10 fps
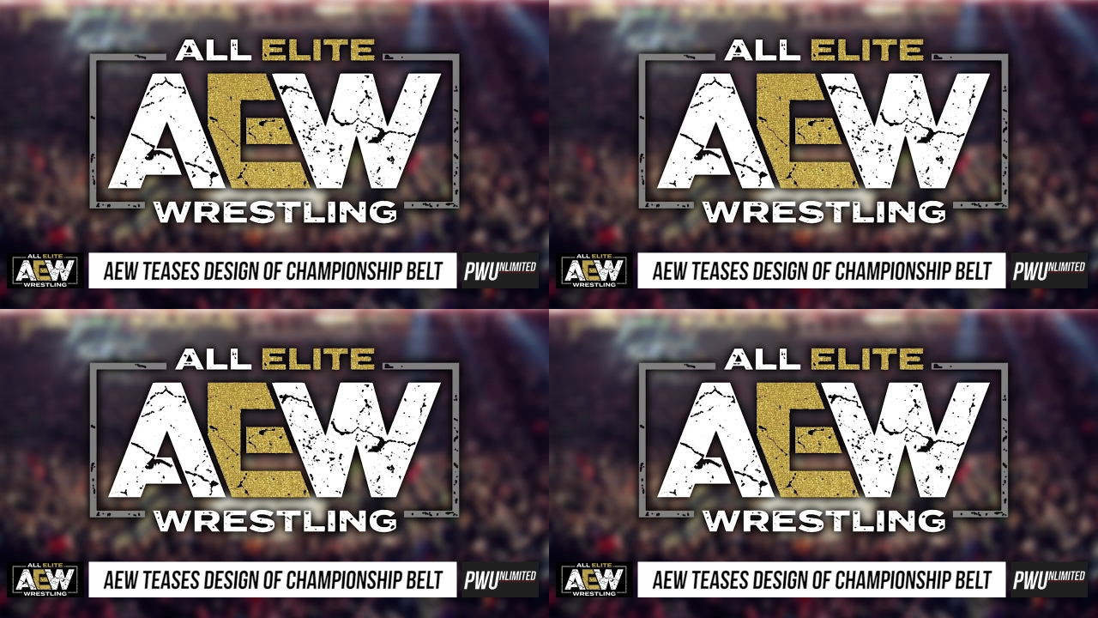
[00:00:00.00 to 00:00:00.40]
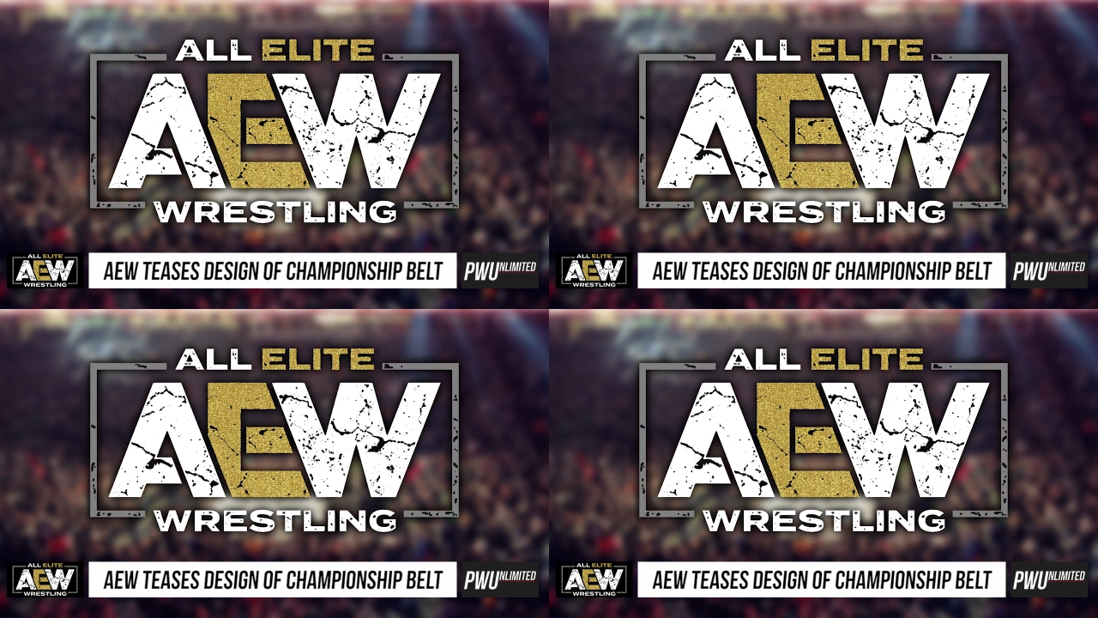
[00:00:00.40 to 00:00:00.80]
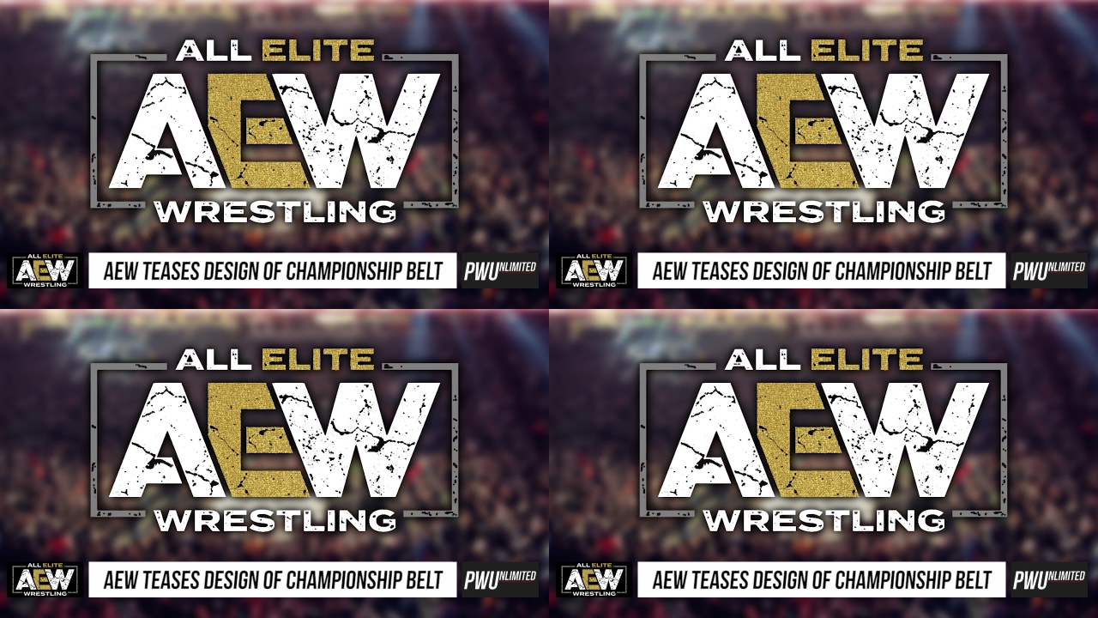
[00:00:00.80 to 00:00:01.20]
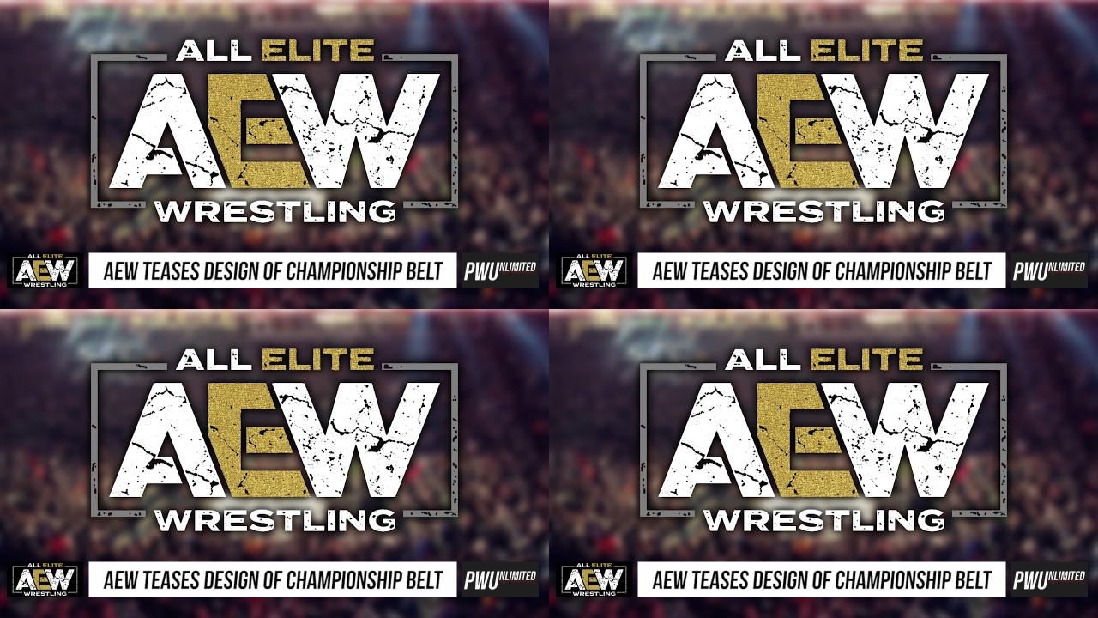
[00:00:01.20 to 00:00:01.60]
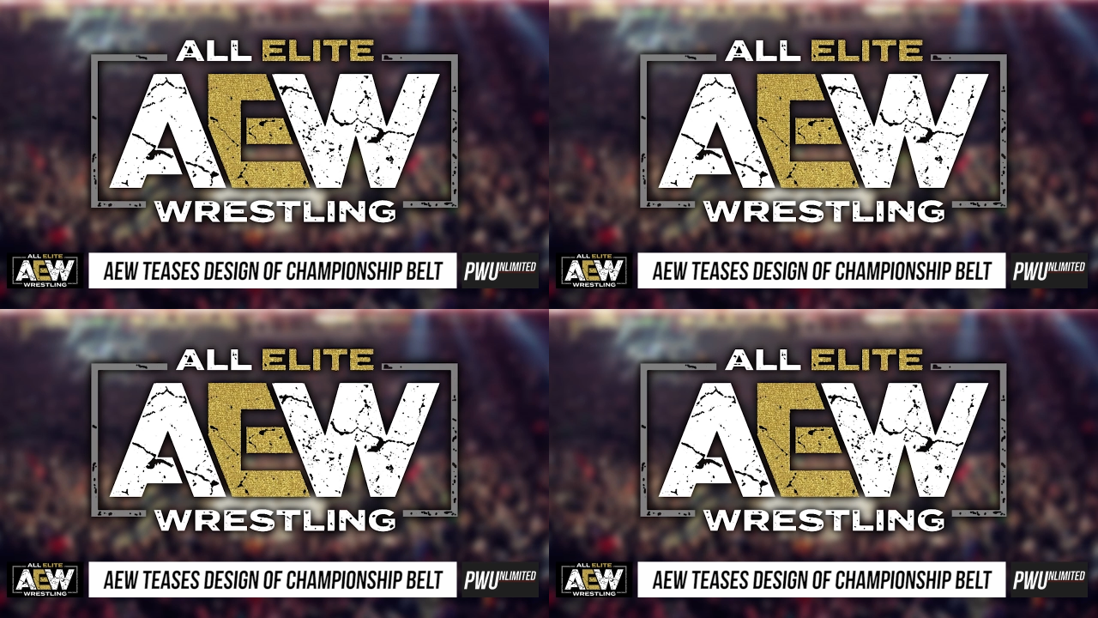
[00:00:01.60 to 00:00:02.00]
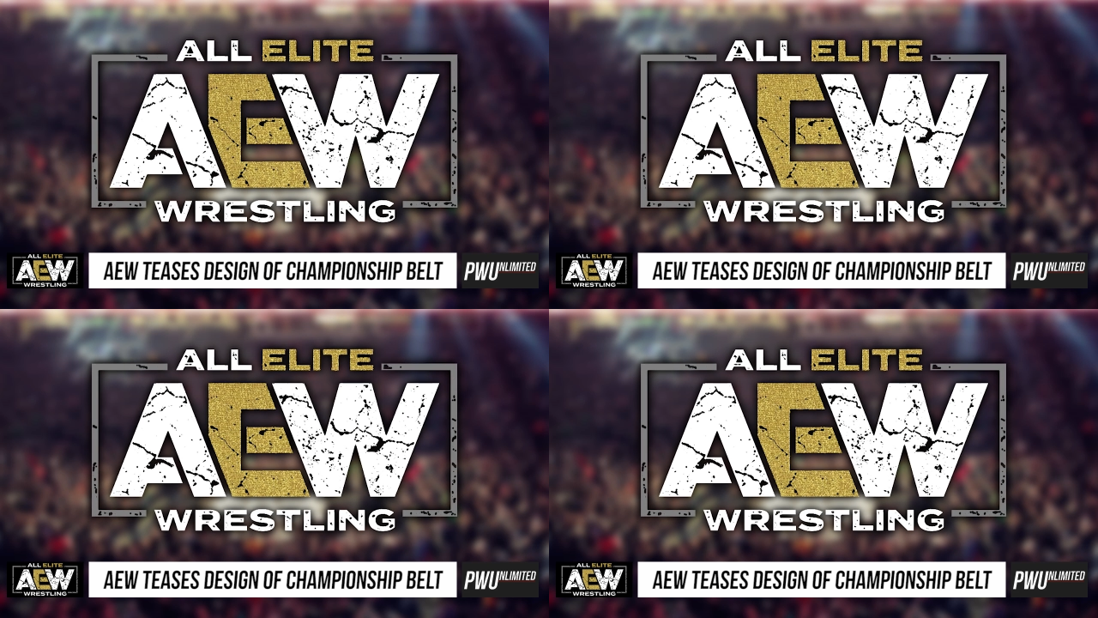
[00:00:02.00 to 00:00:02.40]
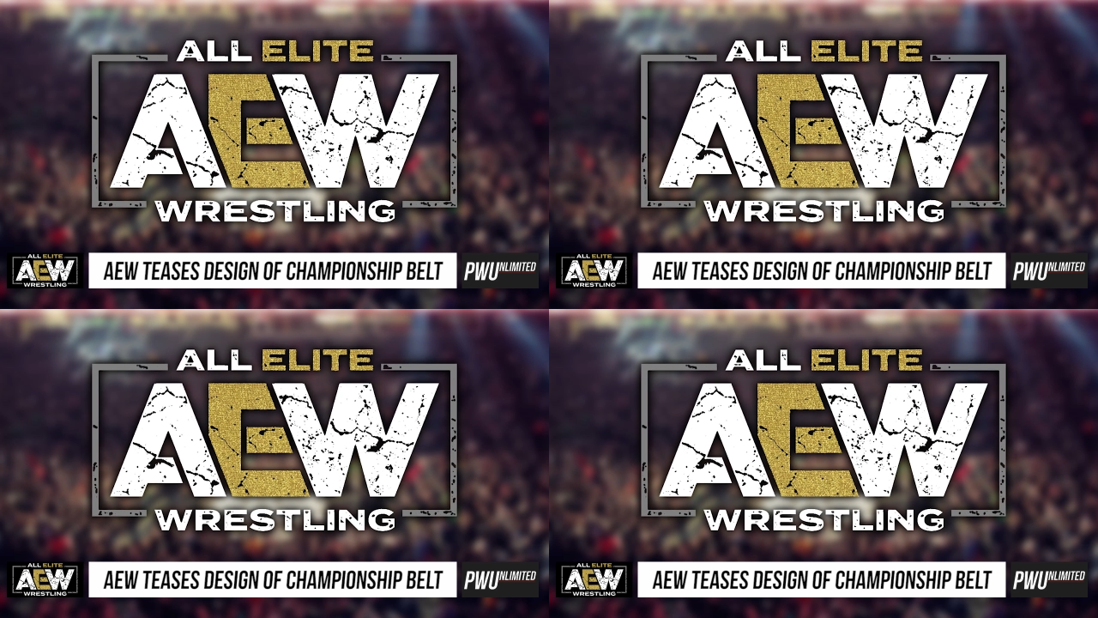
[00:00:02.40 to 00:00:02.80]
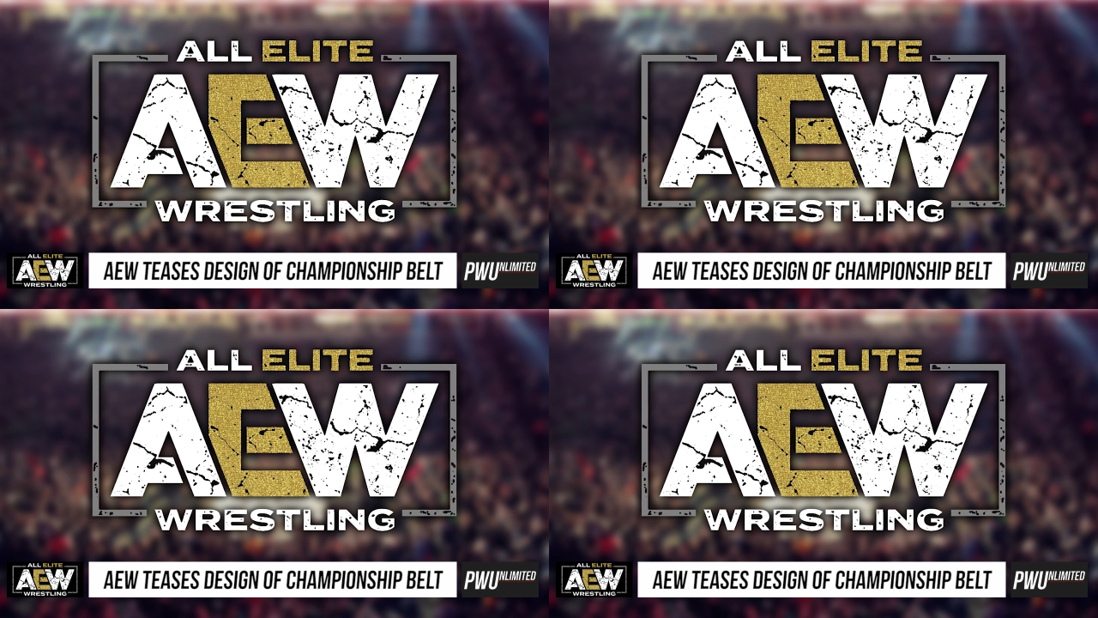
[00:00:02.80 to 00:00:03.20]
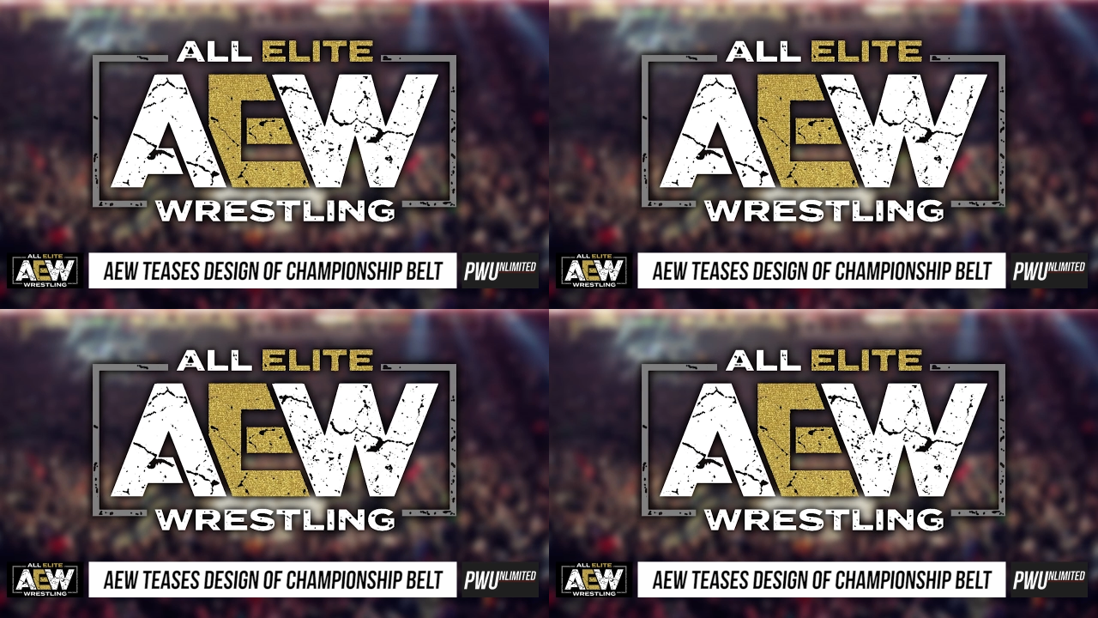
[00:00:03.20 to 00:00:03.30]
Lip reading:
(no speaker visible)